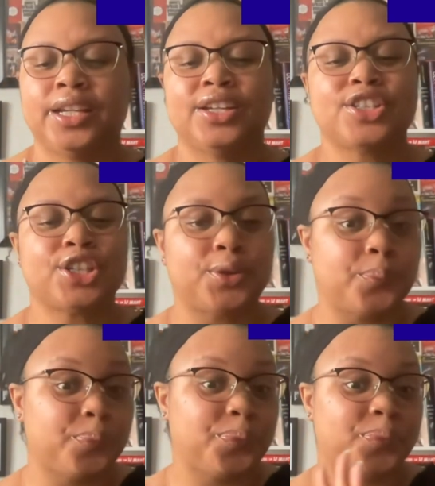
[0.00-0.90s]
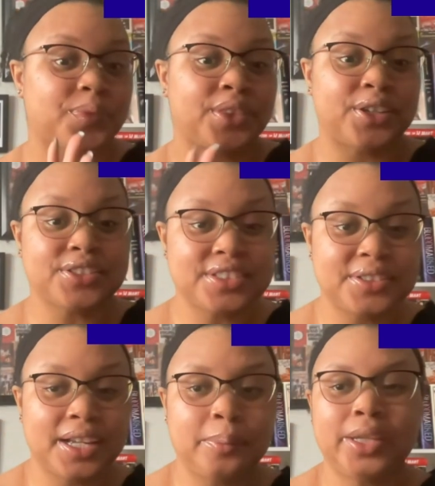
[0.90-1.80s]
So those are still
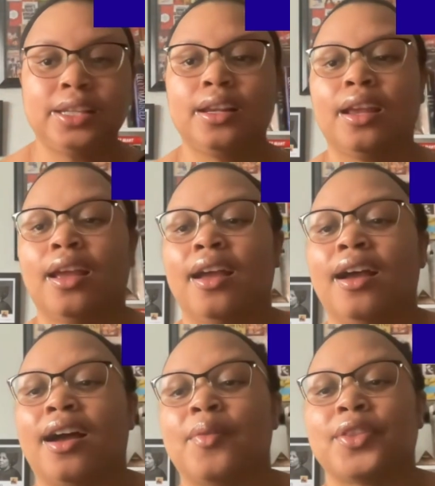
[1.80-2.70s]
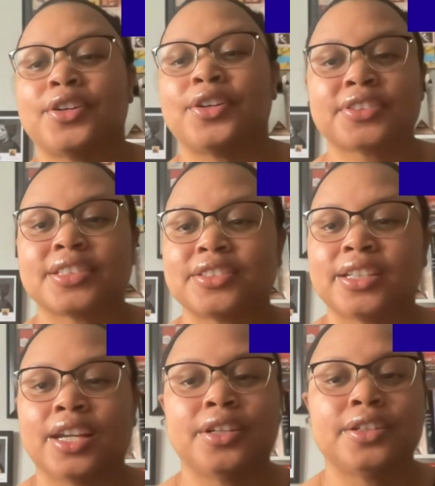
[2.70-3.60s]
coming. Those are
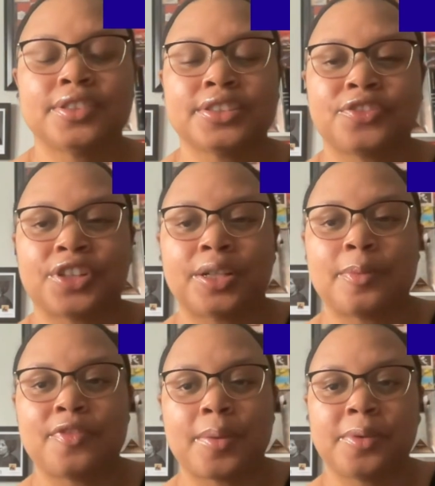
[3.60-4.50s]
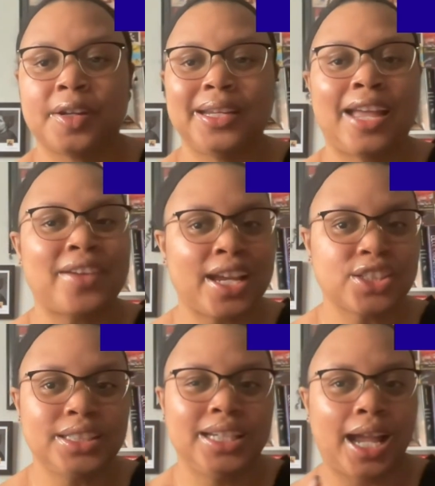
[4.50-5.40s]
still carryovers from February. I've
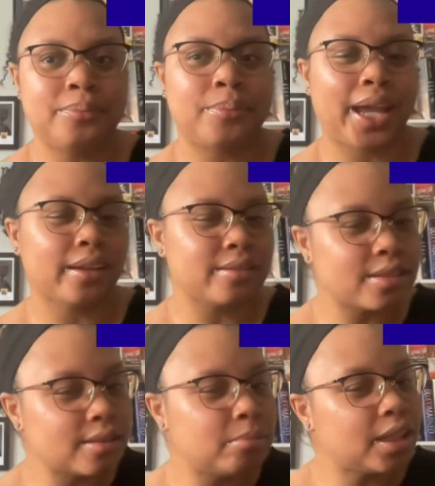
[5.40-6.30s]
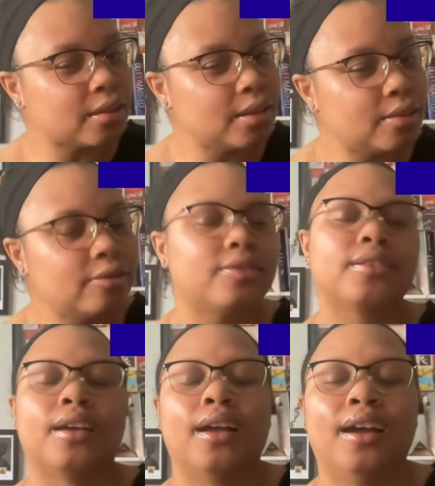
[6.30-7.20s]
actually gotten back into The Blood Gift.
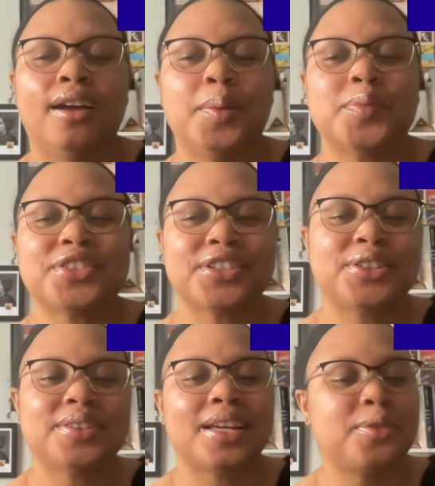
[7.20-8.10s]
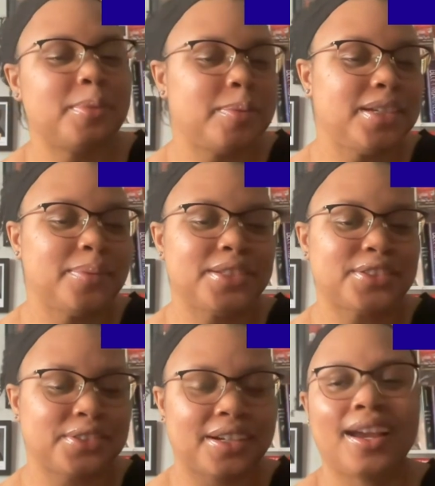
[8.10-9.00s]
So that one may be coming
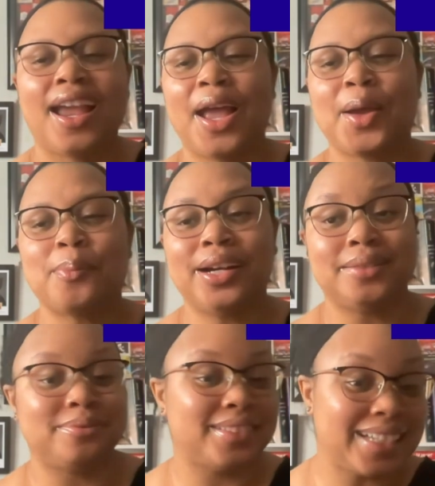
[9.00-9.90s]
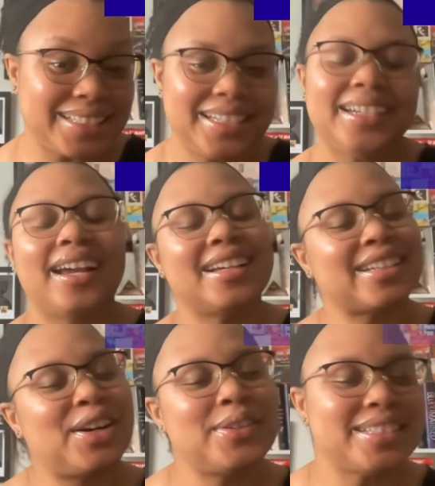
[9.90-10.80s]
sooner. But that's it. As
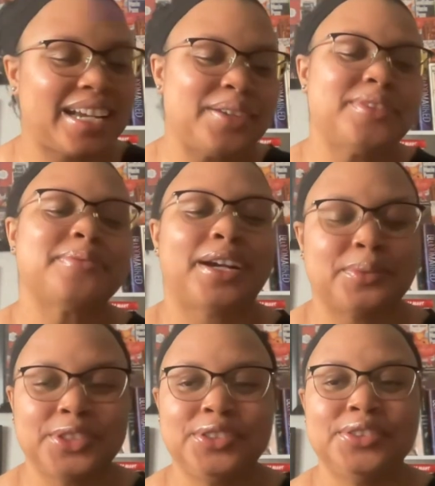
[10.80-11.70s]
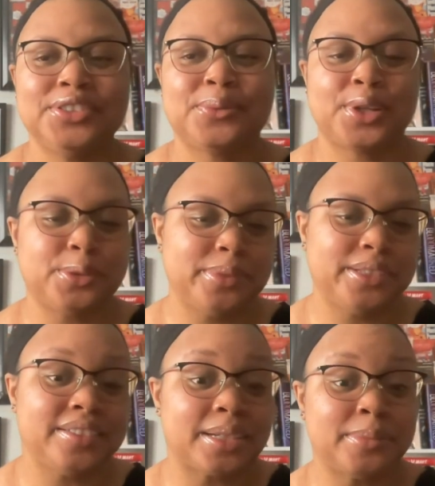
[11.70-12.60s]
always, I am Ms. Malcolm Hughes, one who
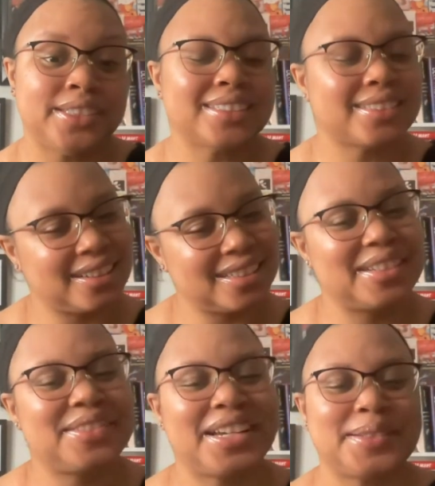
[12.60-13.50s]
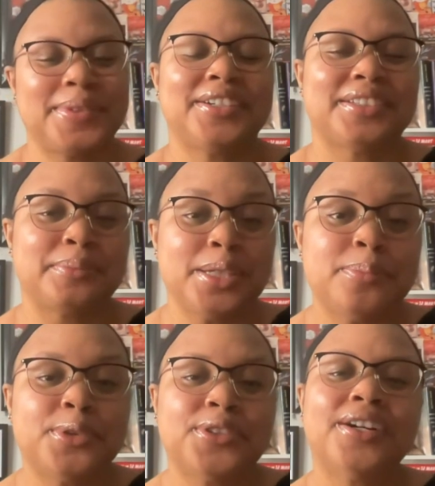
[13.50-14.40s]
believes that books are sometimes better than
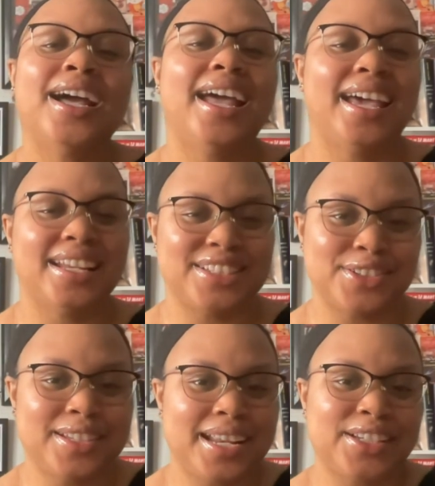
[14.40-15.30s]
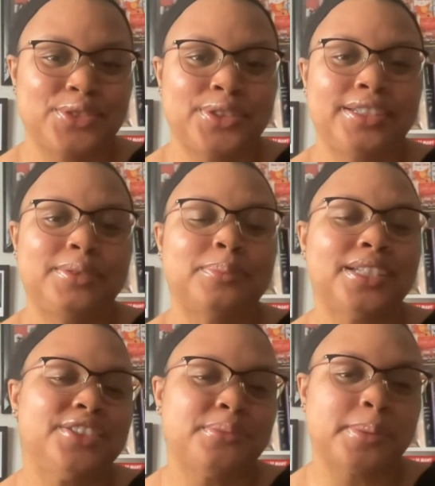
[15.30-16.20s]
people. And until the next one,
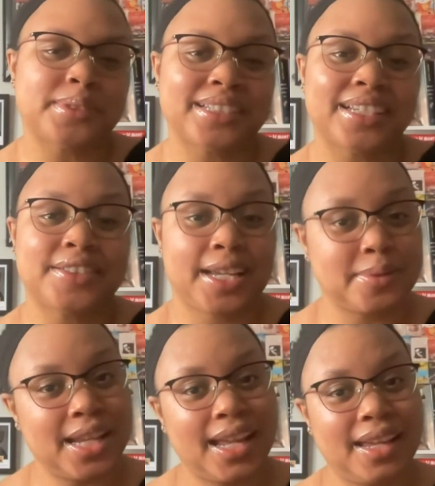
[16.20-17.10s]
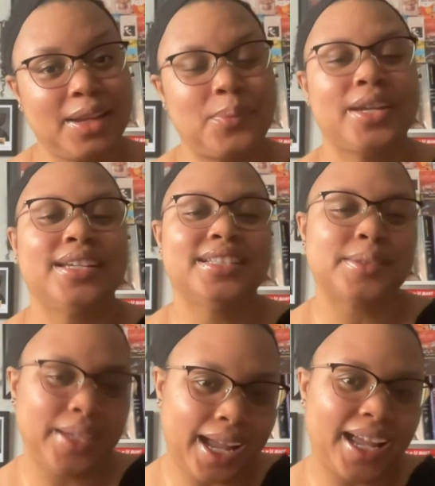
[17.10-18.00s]
please remember to give time, to
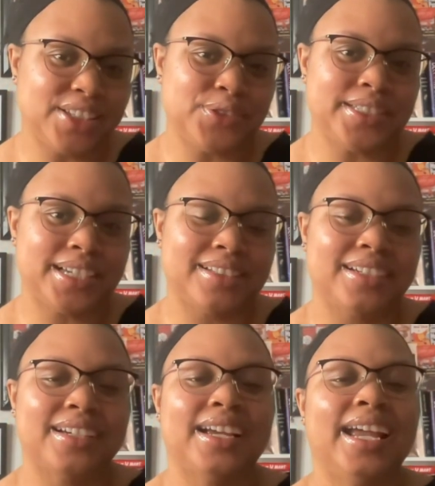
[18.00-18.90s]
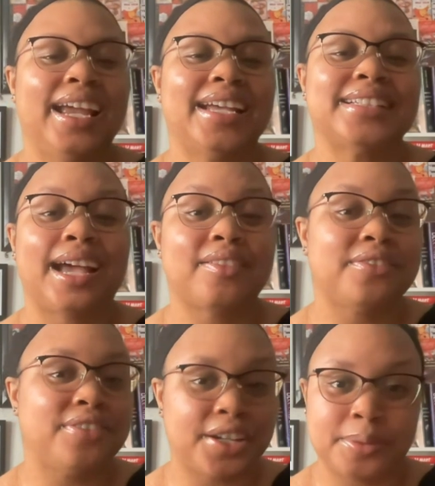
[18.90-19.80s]
be kind to each other, and to have the
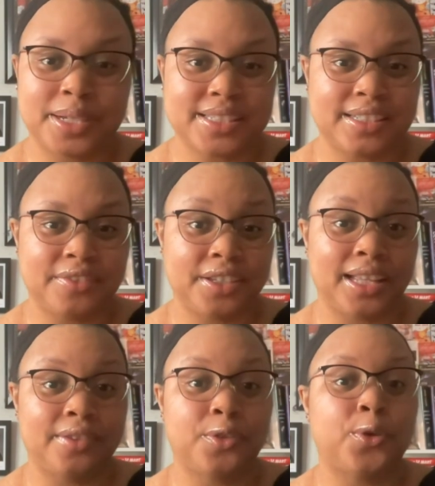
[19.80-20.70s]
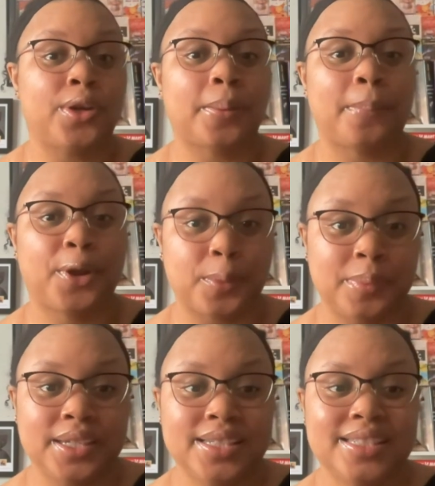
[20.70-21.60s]
very best day of your life on
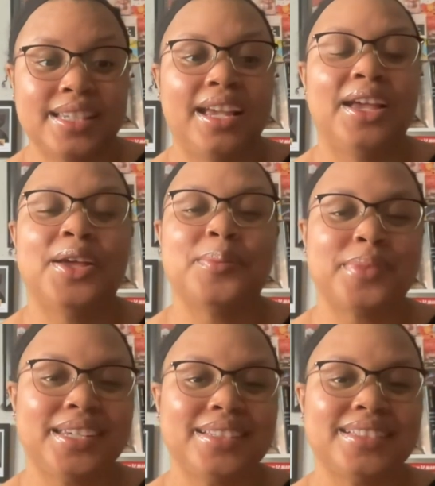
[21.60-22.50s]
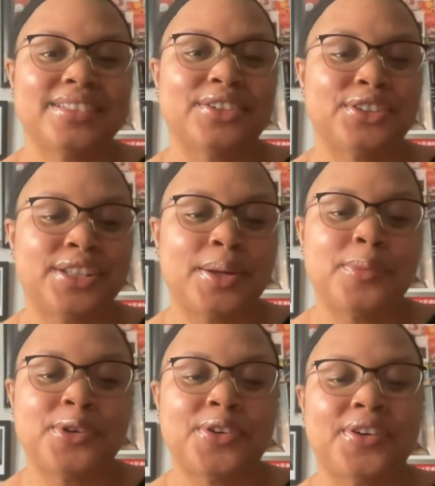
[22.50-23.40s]
purpose. Peace.
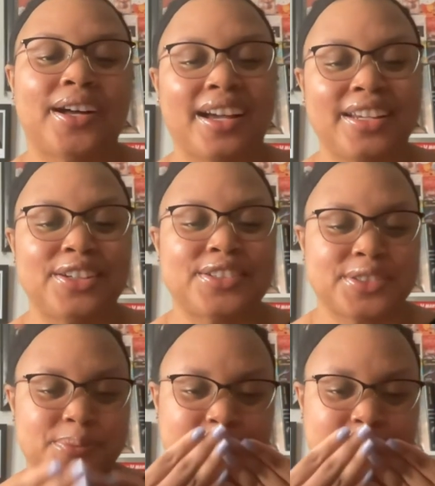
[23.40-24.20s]
Odabo. Adios.